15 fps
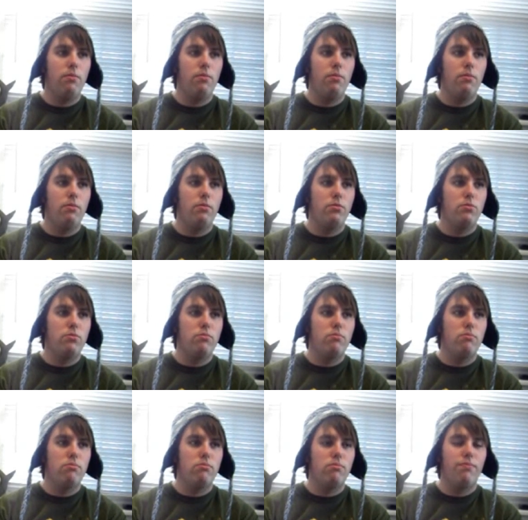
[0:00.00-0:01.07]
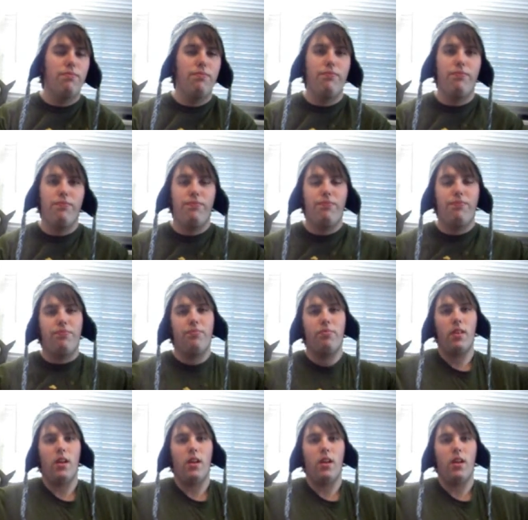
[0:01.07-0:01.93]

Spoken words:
(no one is talking)